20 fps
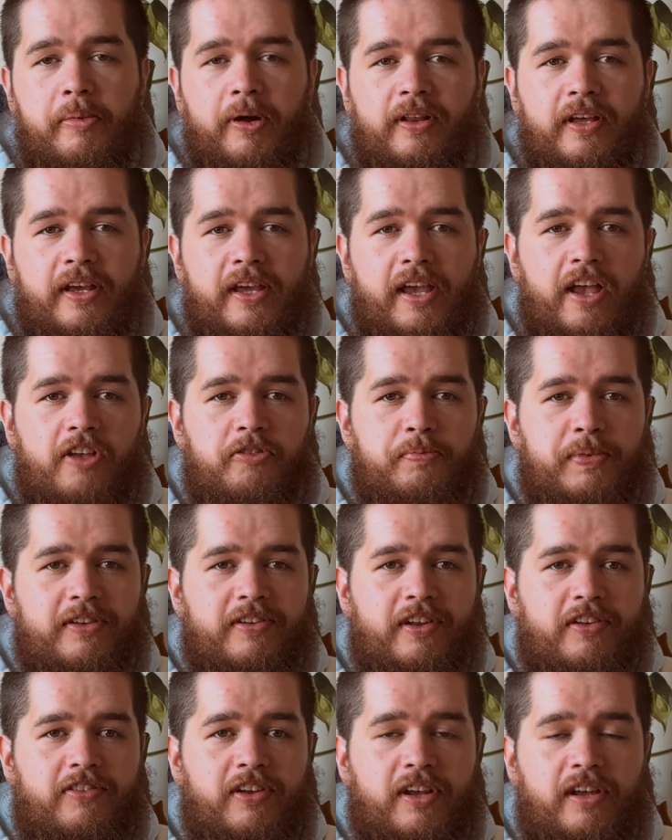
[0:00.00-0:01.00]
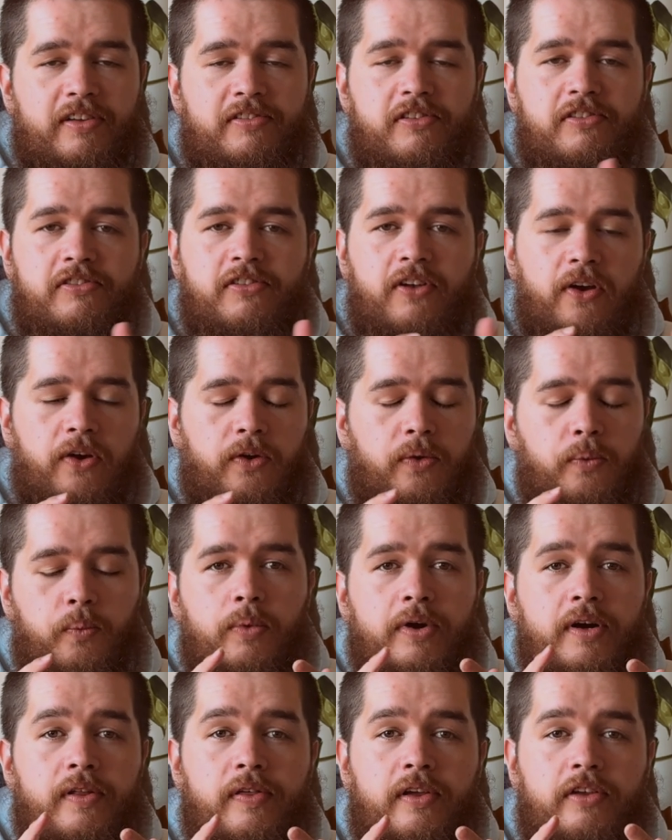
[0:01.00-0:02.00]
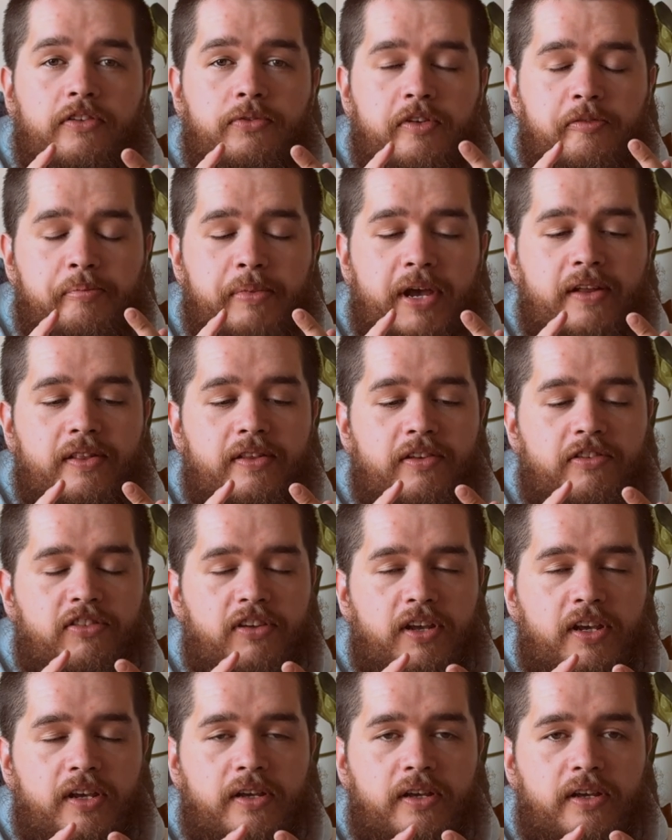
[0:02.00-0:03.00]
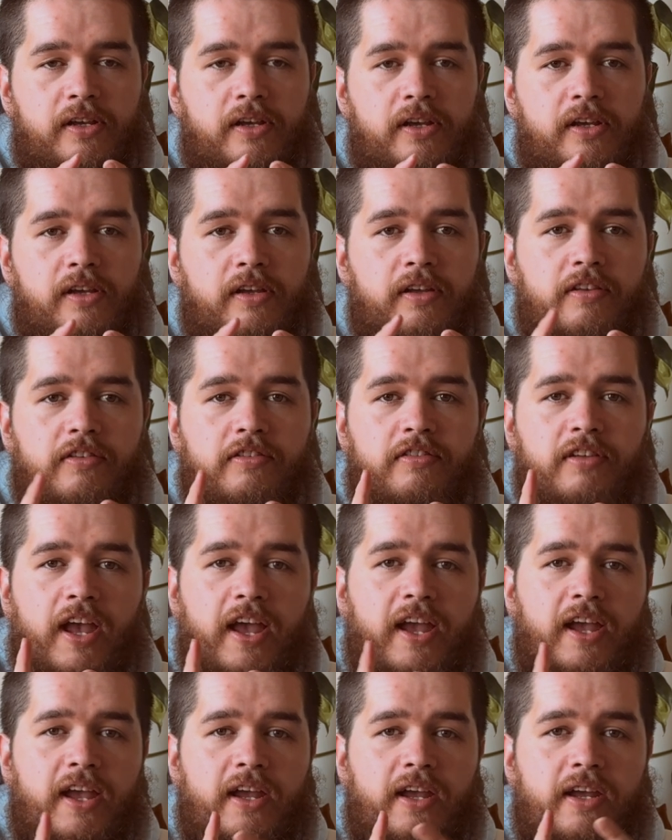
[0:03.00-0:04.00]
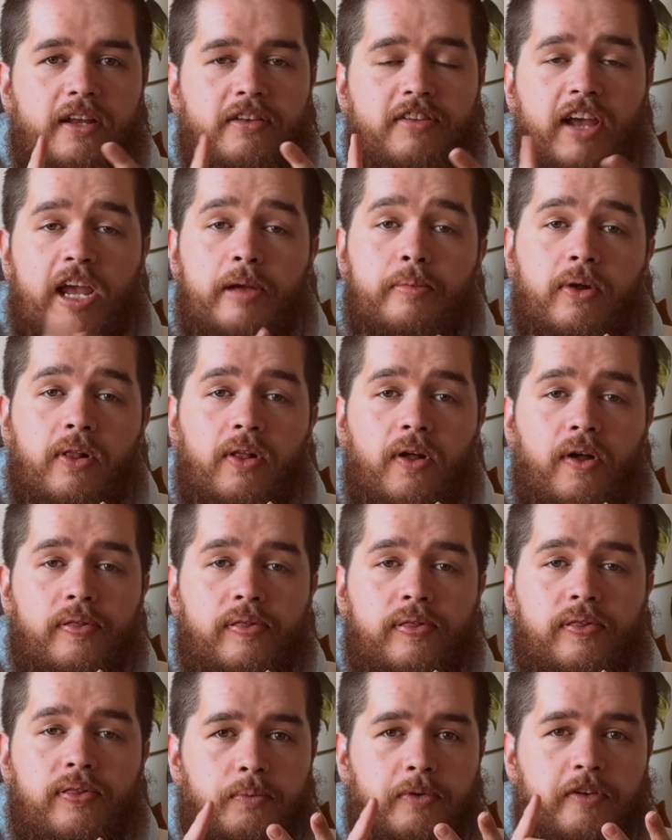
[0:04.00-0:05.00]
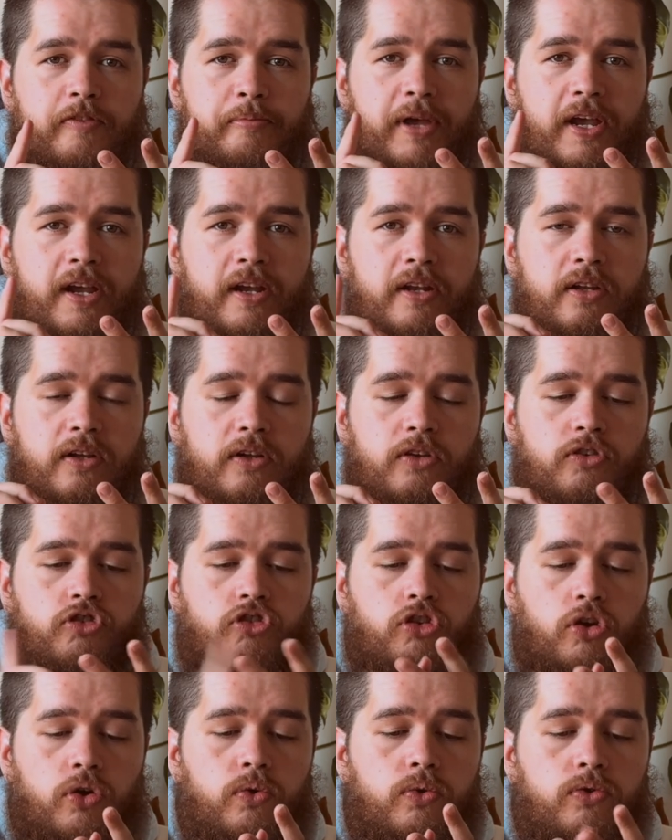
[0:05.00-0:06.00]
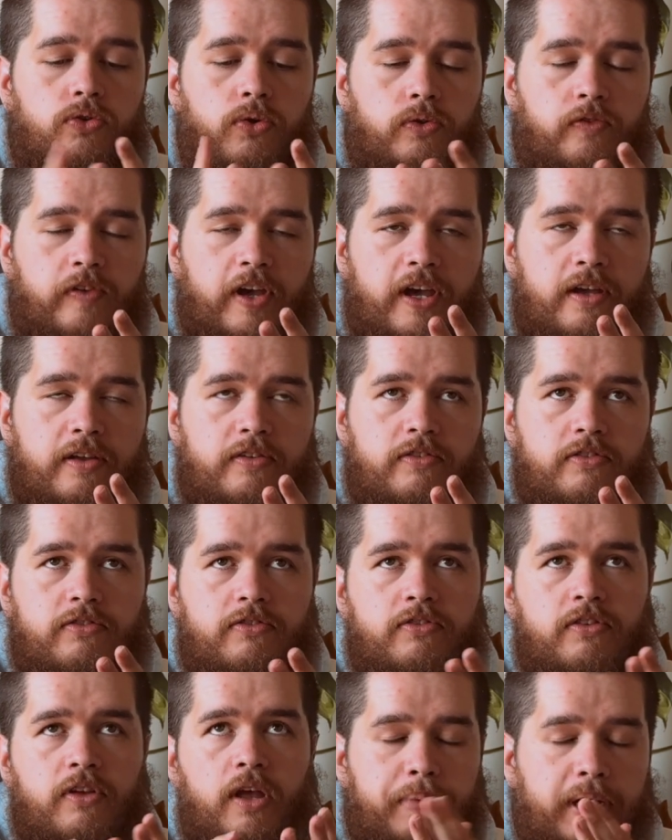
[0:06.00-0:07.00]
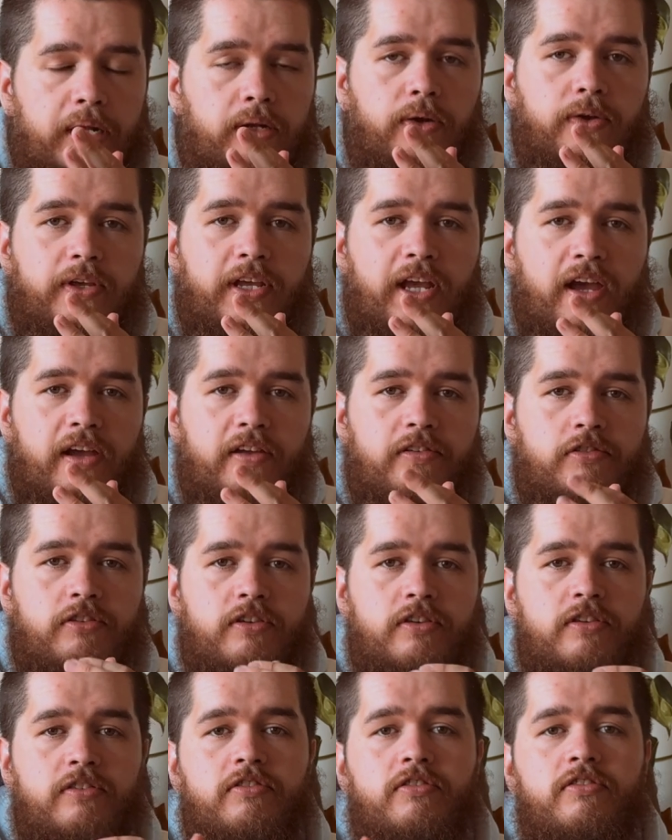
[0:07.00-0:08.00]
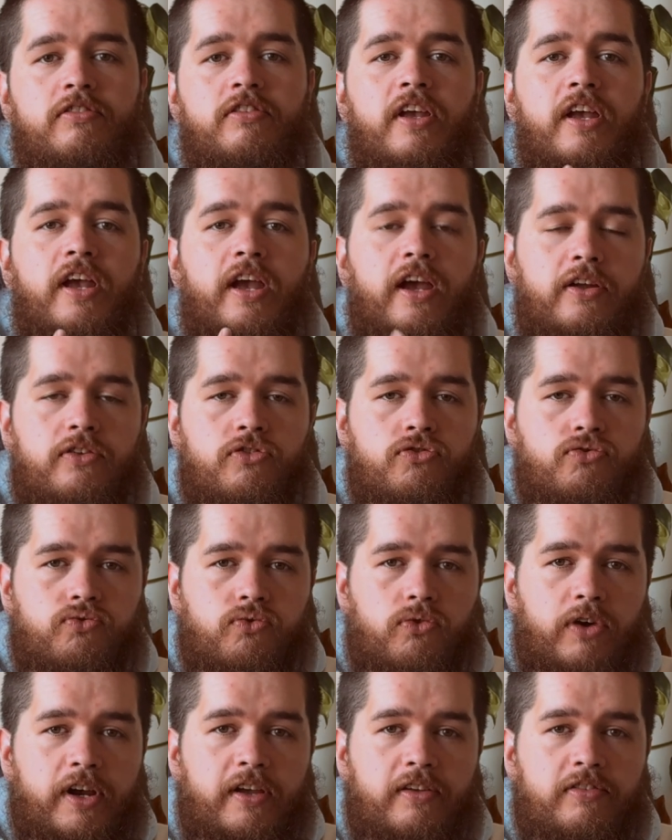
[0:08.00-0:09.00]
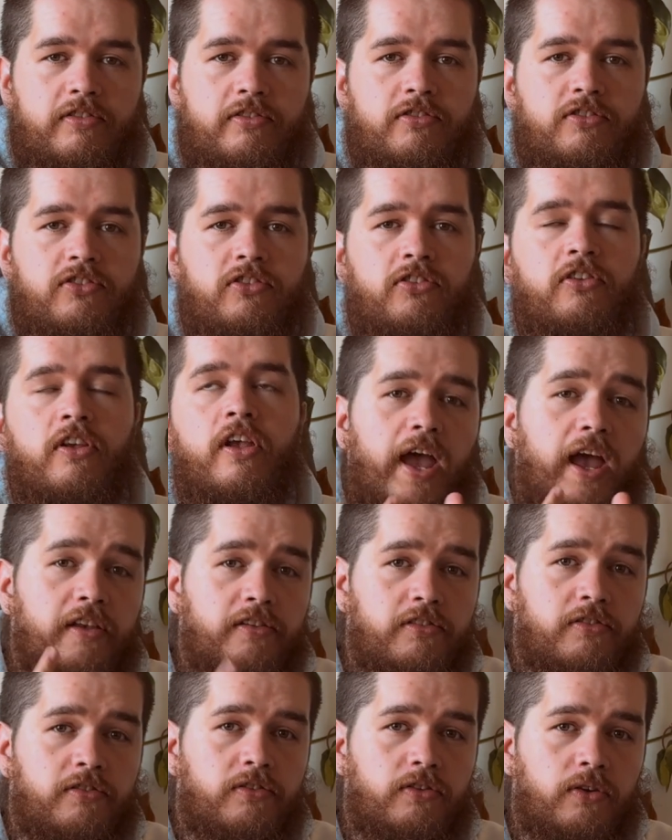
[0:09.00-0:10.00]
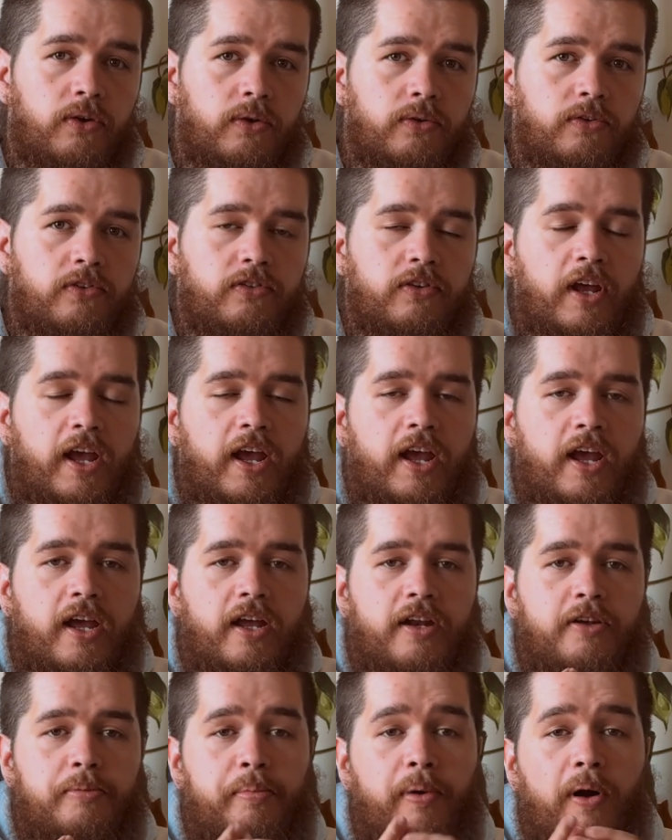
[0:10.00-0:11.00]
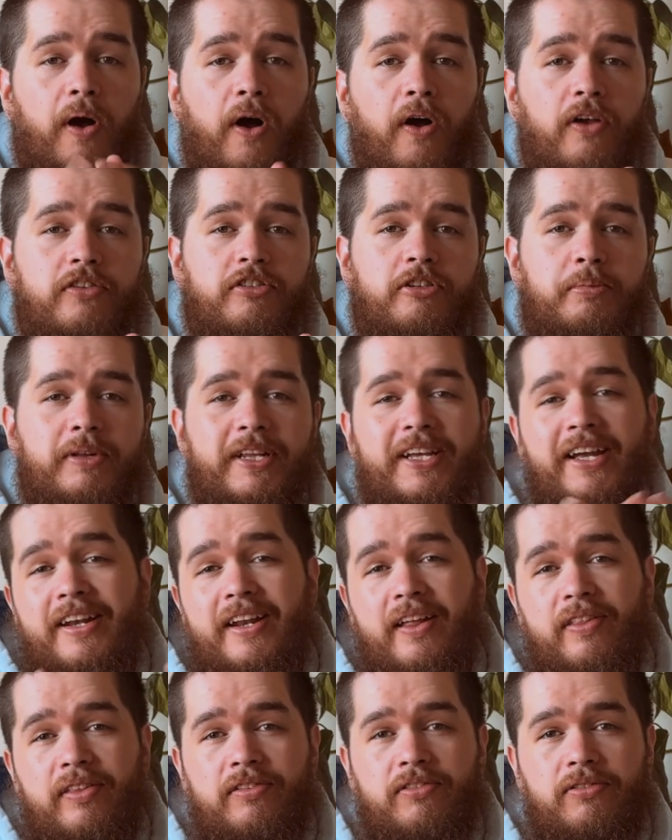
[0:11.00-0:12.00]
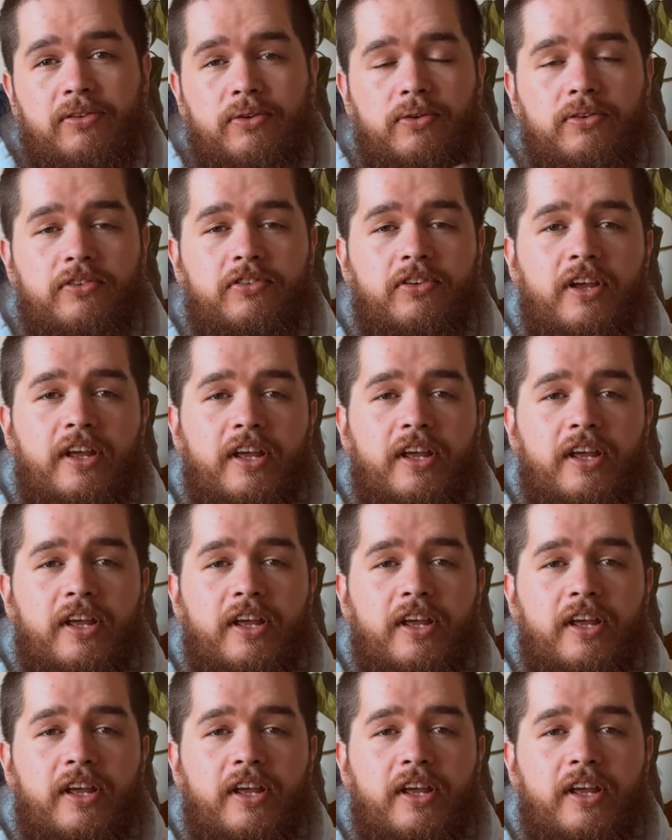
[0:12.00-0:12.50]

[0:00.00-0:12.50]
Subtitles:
Molly has been teaching us to sew. One of the things we've made this year is a tablecloth. We've made 2 duvets, pillowcases, a dress, a suit, and possibly another suit